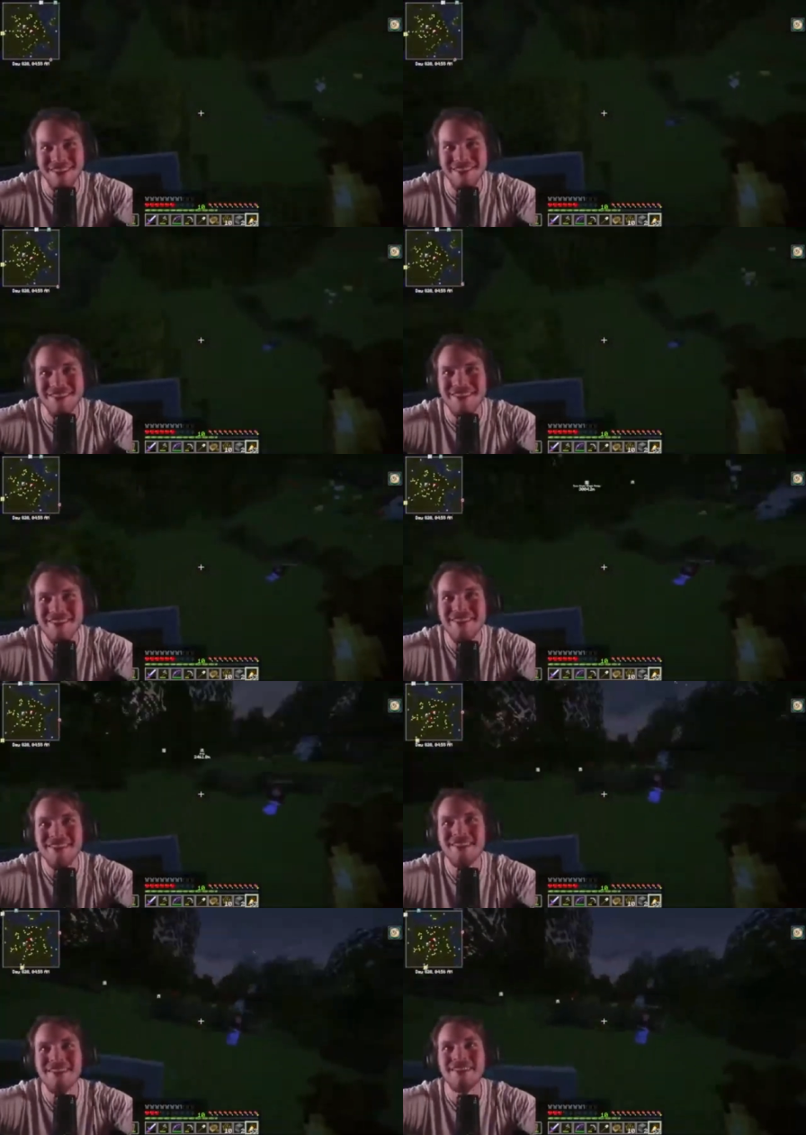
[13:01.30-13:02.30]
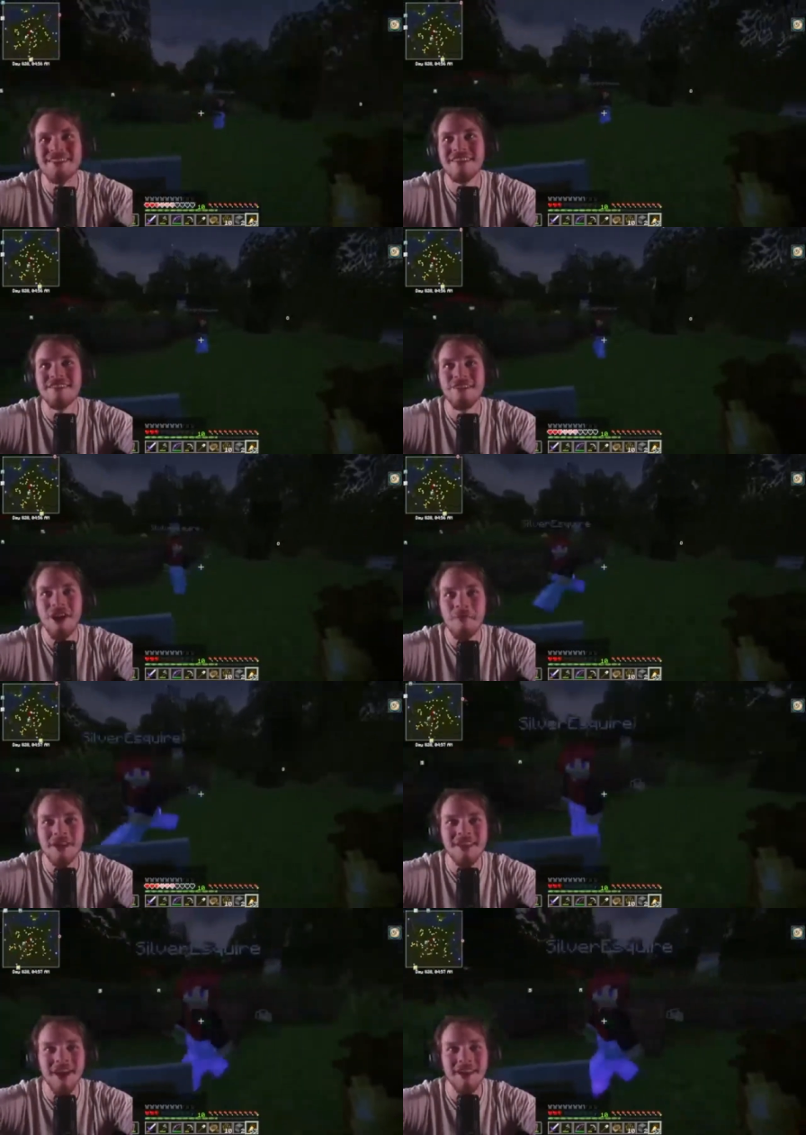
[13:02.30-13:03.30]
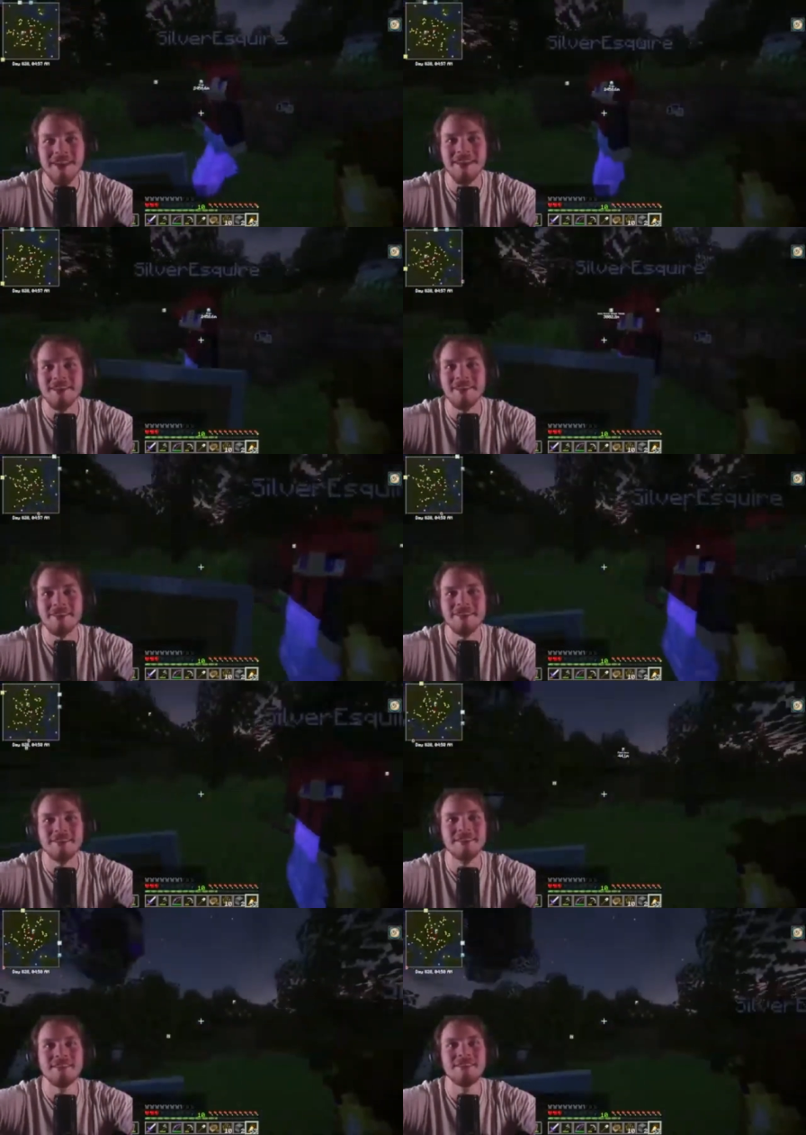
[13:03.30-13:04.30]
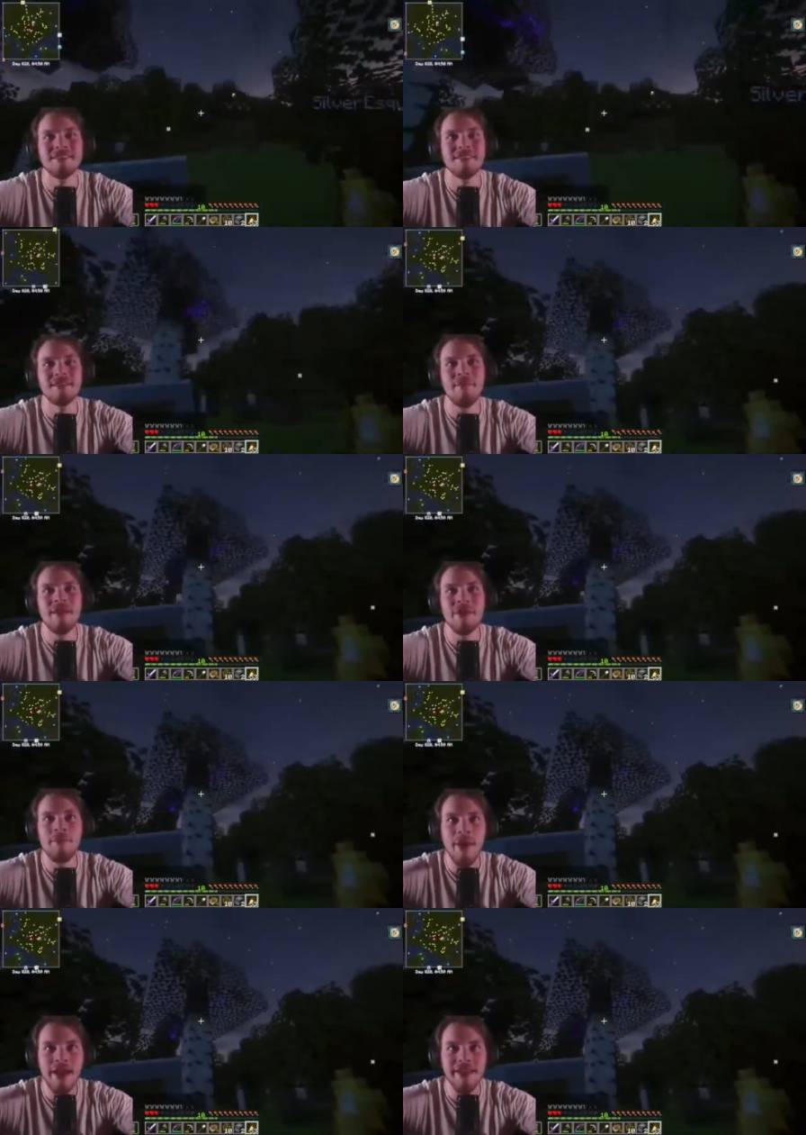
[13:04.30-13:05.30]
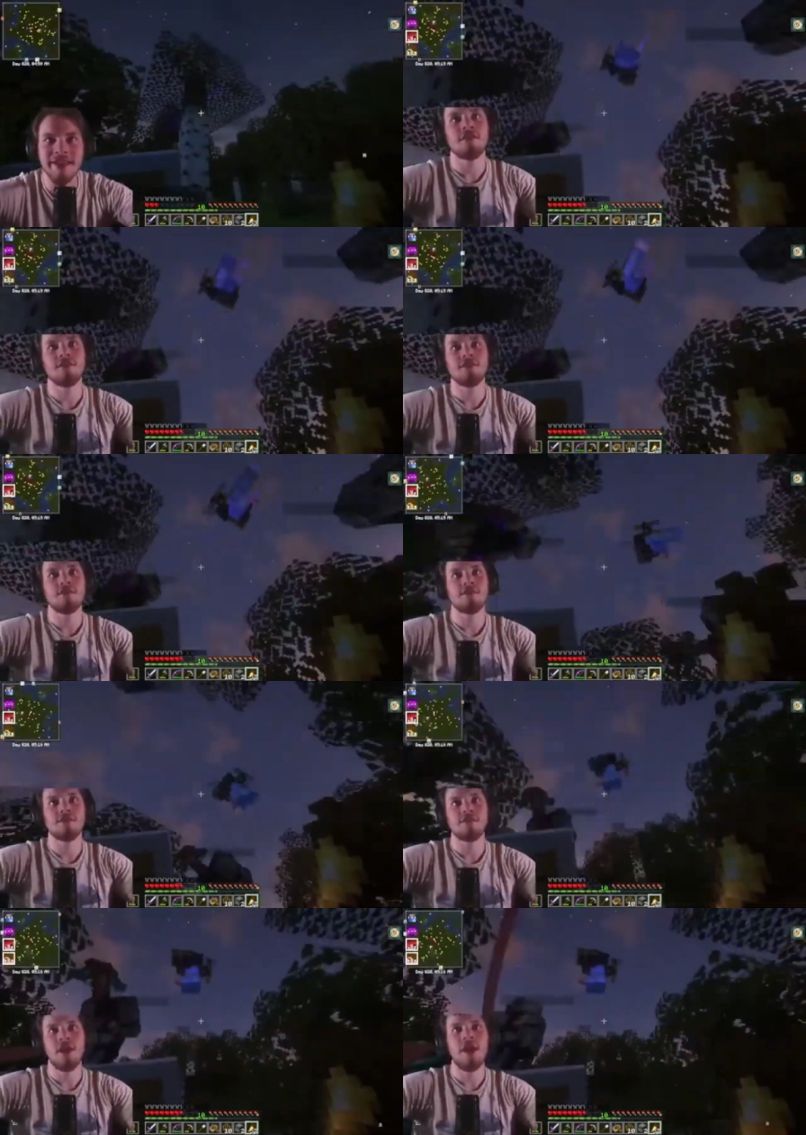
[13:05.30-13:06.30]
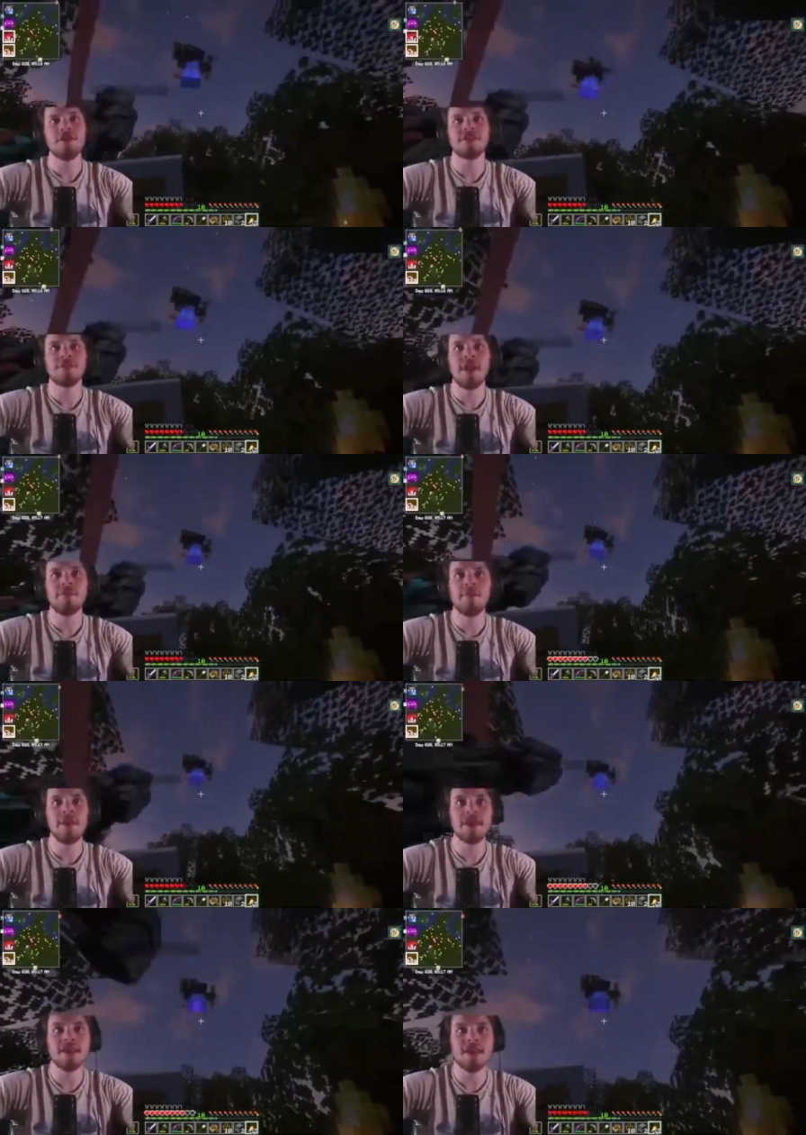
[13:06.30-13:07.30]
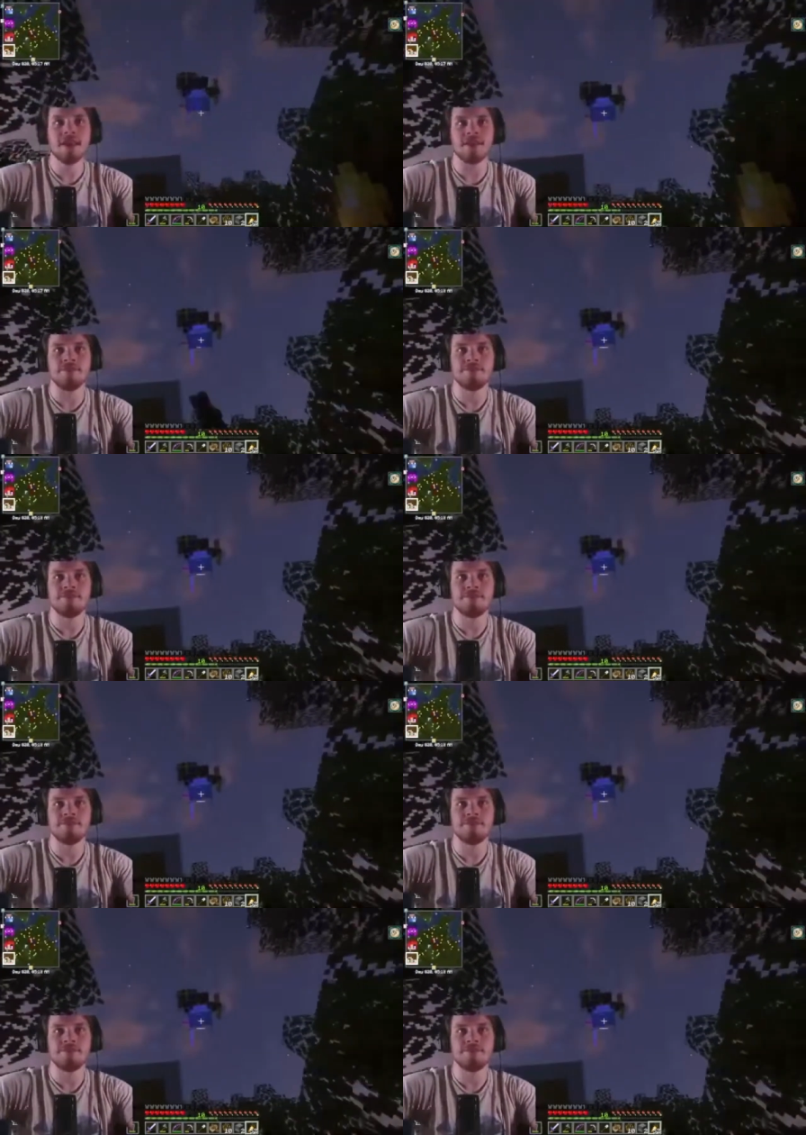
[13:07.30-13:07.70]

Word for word: you. Why am I tiny? Make me big. Harrison, make me big again.